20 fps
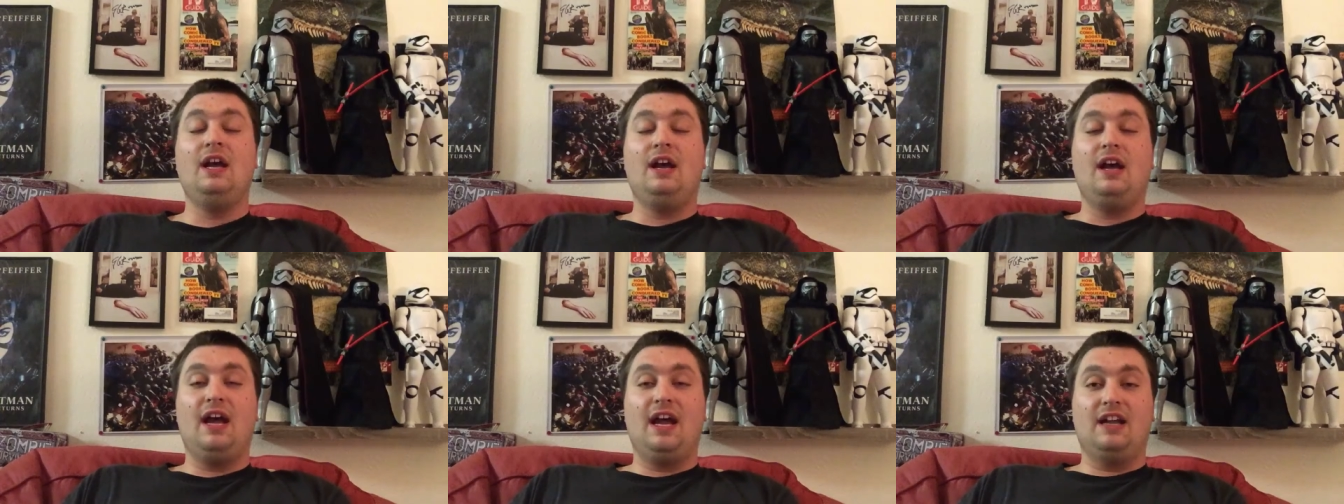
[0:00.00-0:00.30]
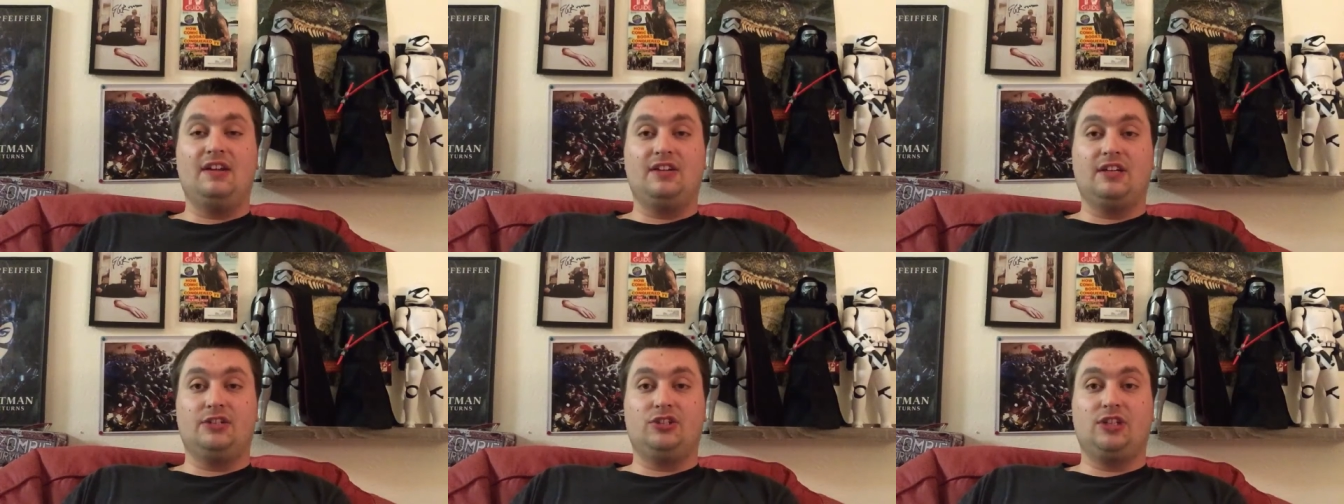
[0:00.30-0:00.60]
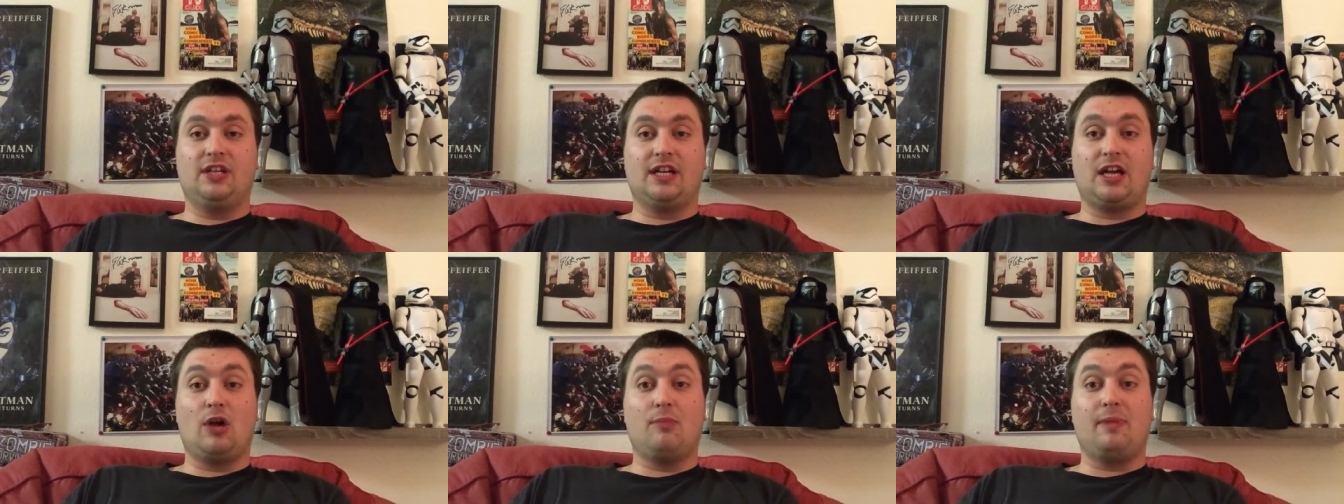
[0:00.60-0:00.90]
and uh,
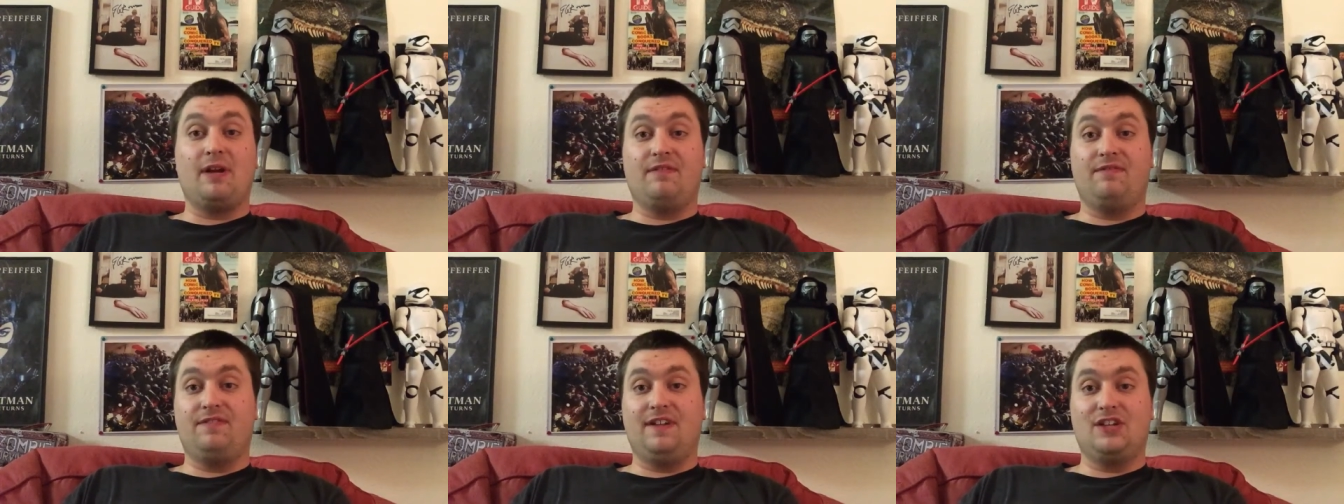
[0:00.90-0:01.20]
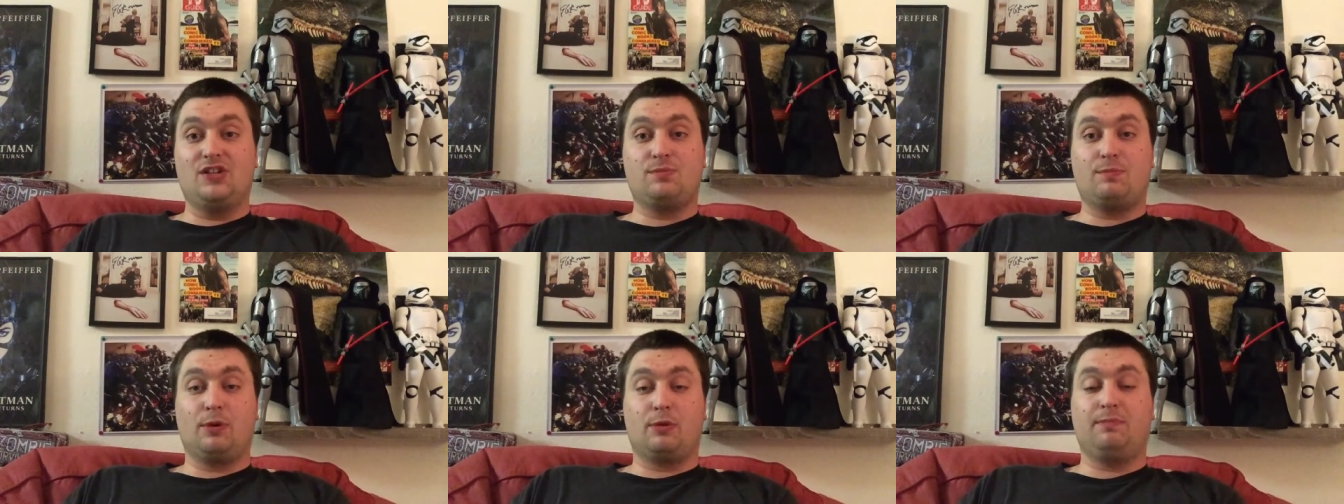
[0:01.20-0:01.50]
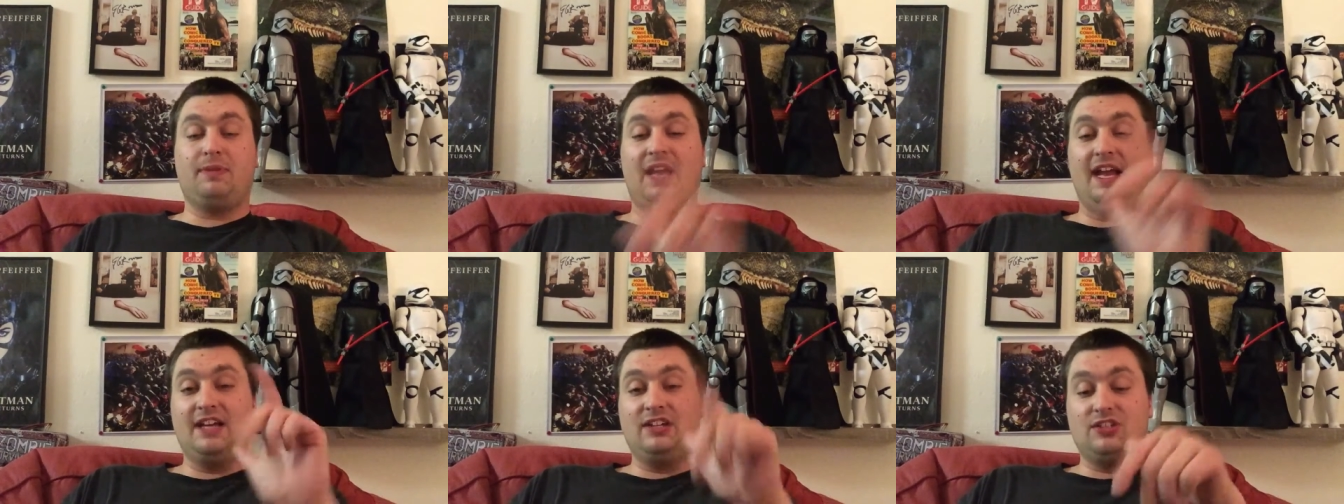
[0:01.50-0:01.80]
check out my facebook
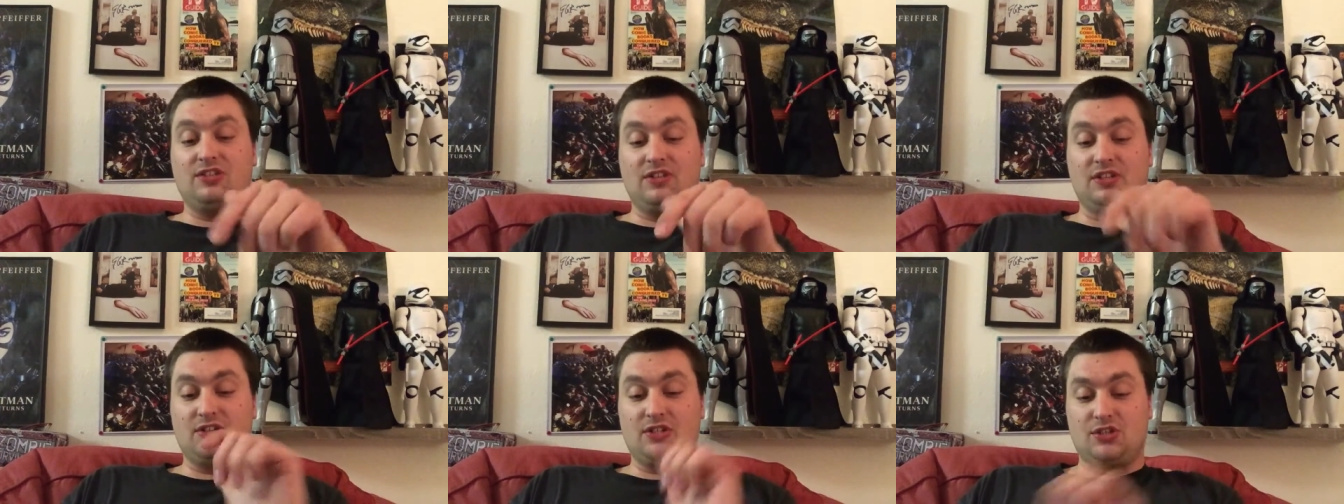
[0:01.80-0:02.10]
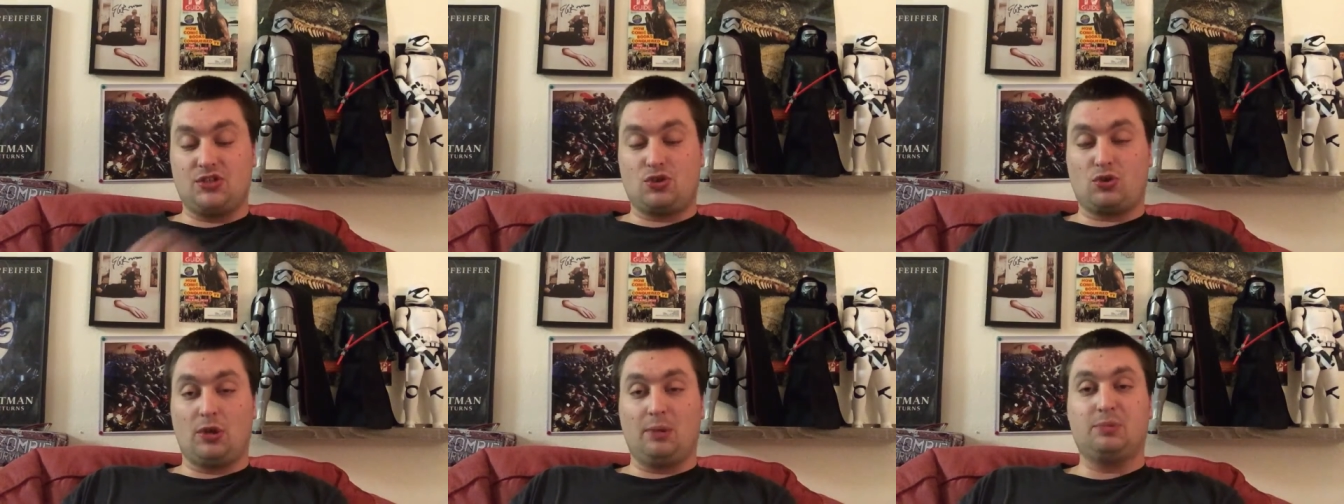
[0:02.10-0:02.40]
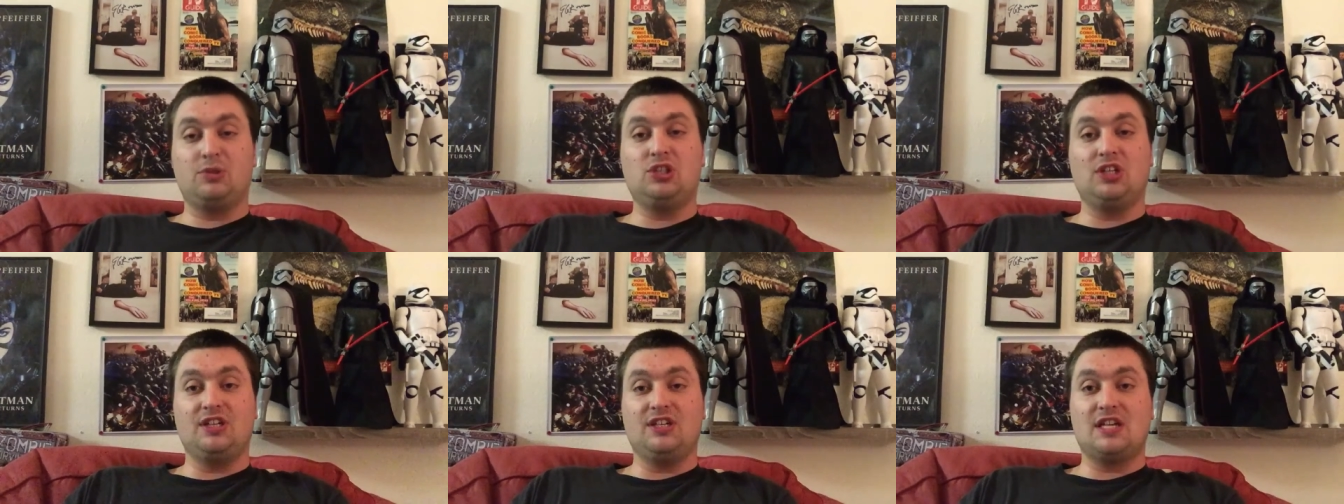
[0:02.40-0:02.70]
page in the
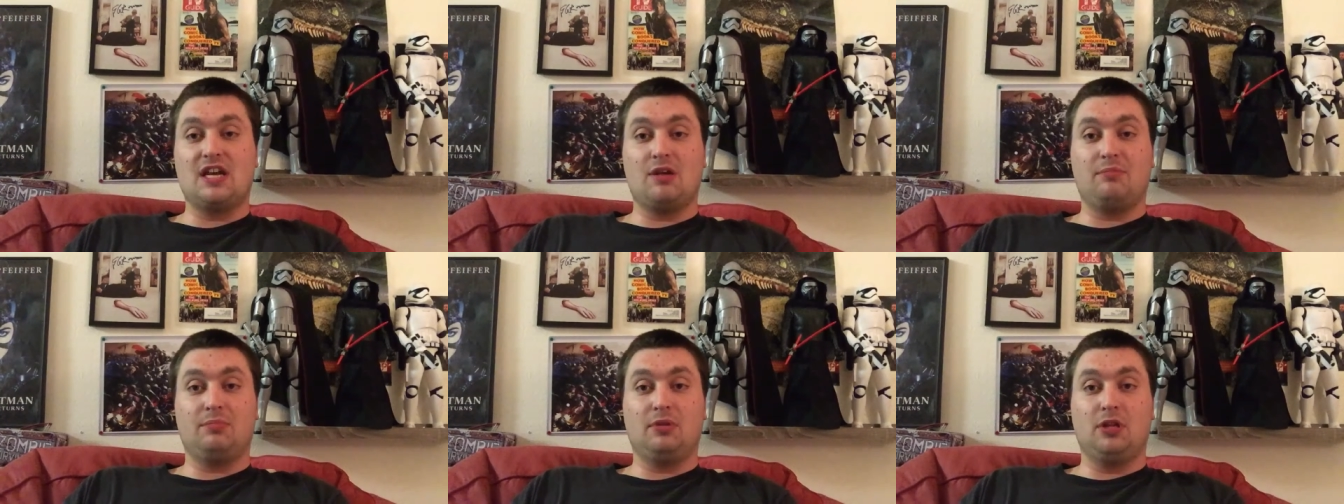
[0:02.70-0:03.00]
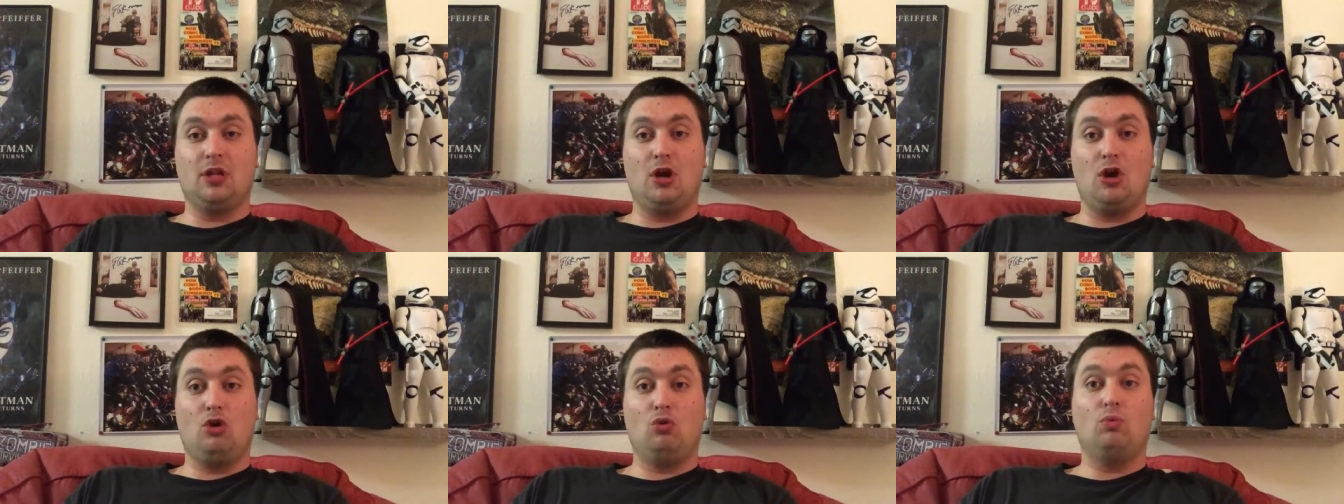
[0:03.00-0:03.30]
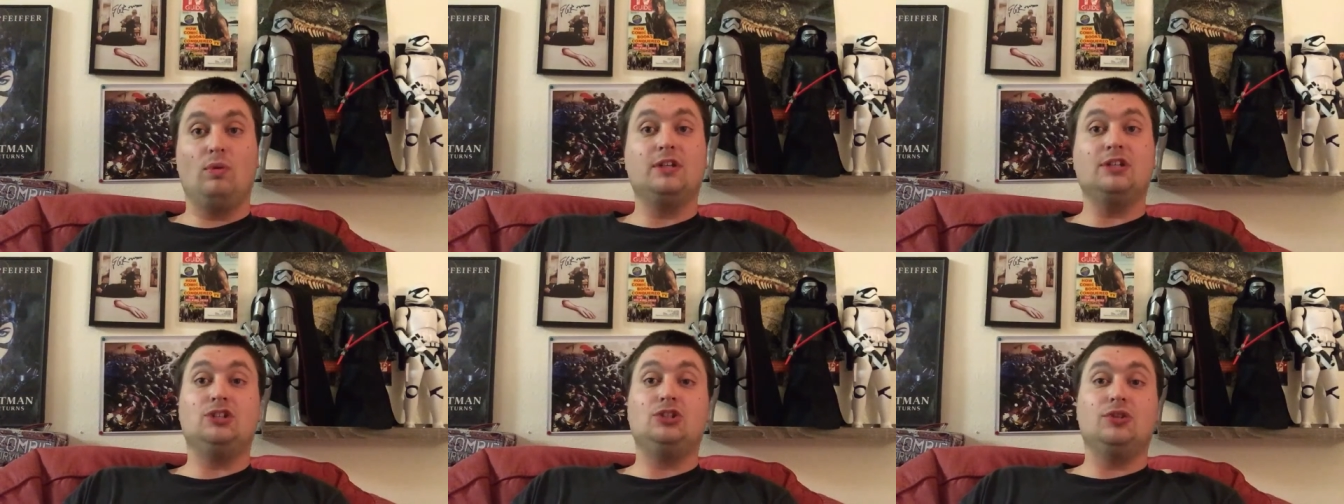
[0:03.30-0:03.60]
description down below
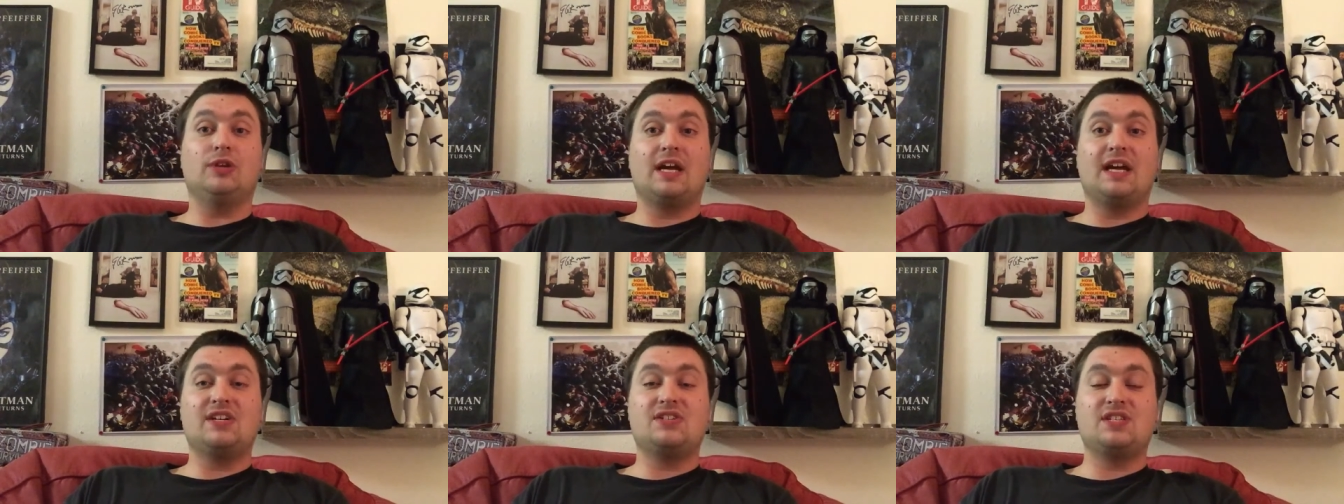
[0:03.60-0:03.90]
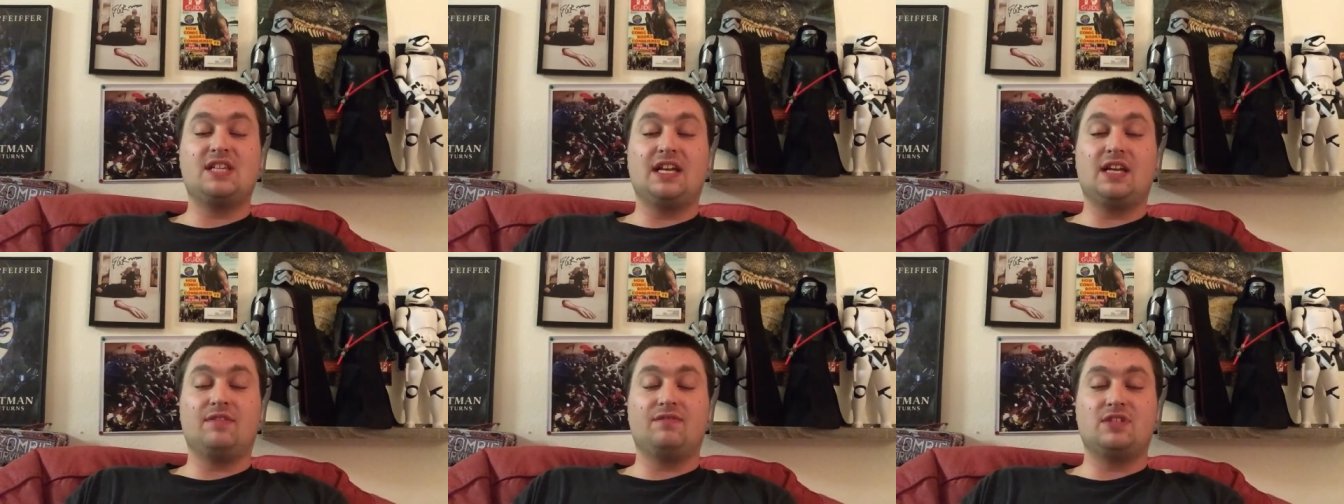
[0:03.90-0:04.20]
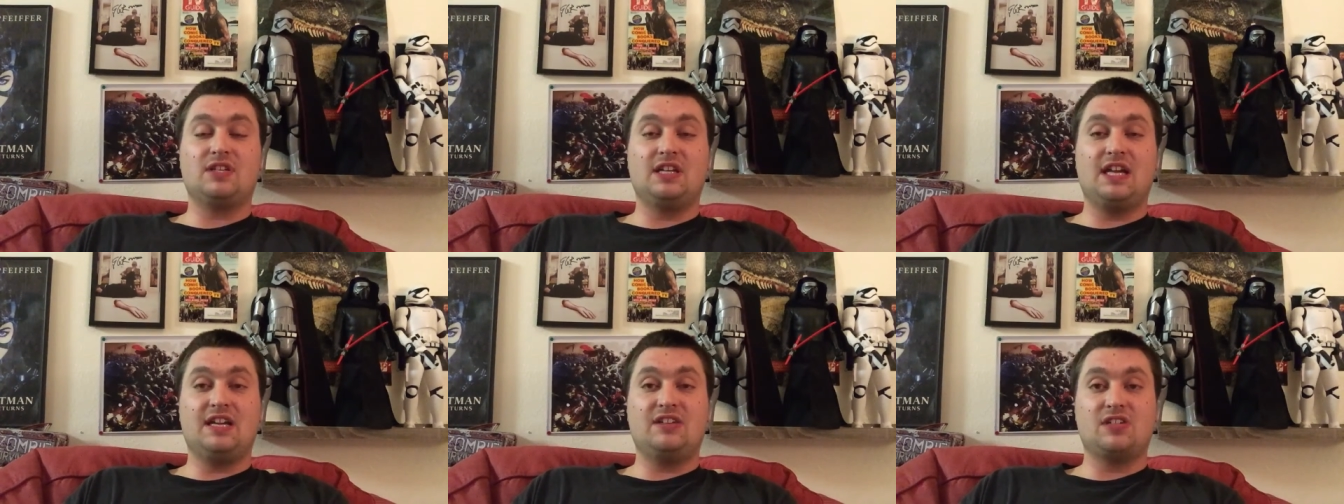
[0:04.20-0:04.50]
what did you guys think of
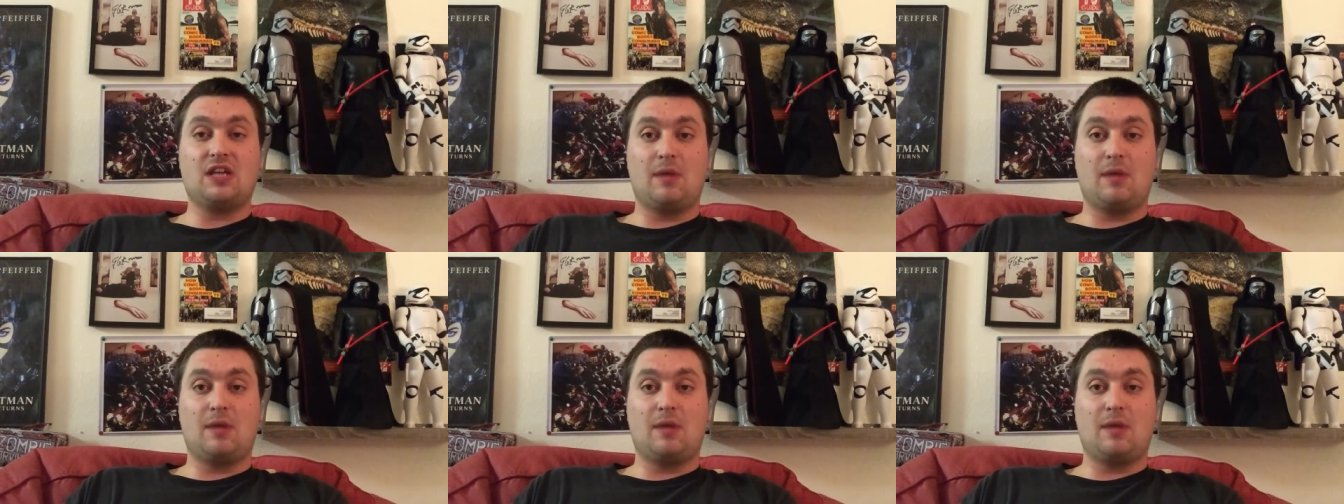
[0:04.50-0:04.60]
tonight's